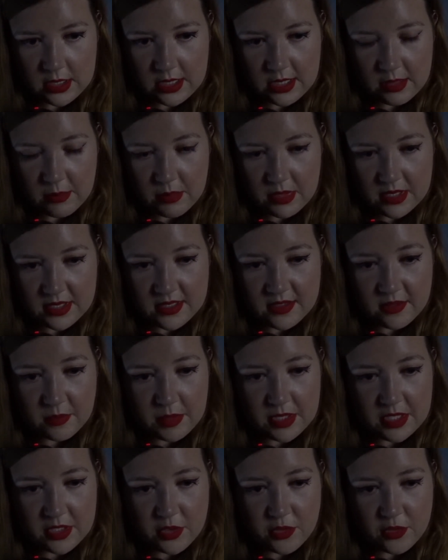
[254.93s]
It must
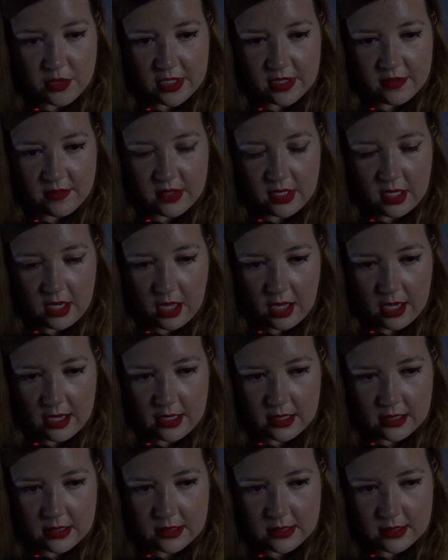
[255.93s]
have been a trick of the
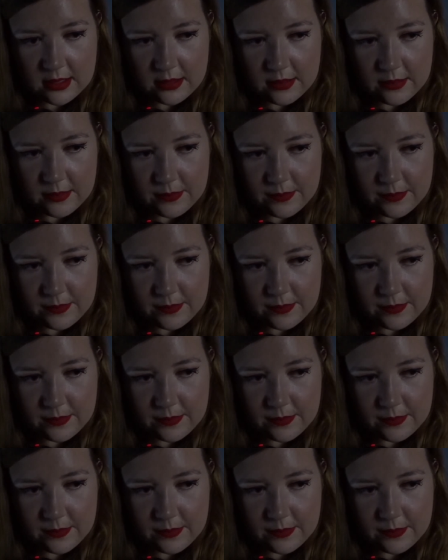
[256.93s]
light.